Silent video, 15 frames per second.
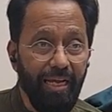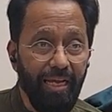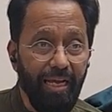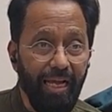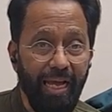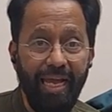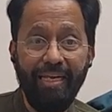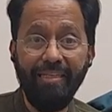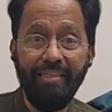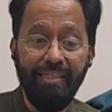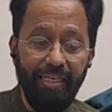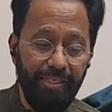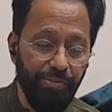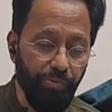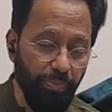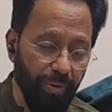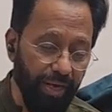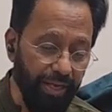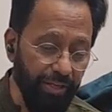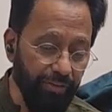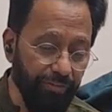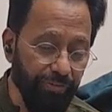And he has a
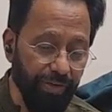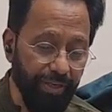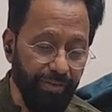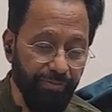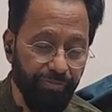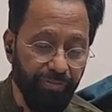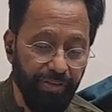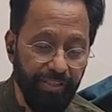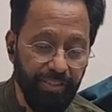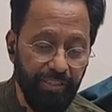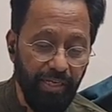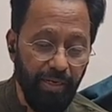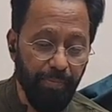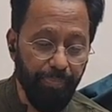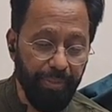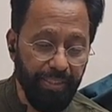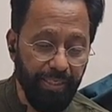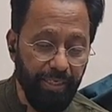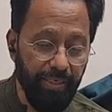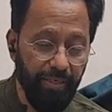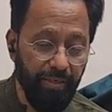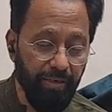wife in Farida
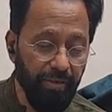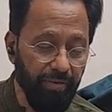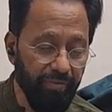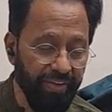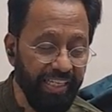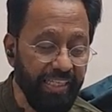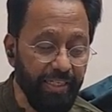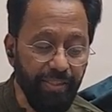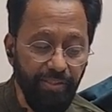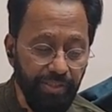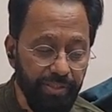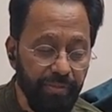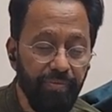Patel Venkat,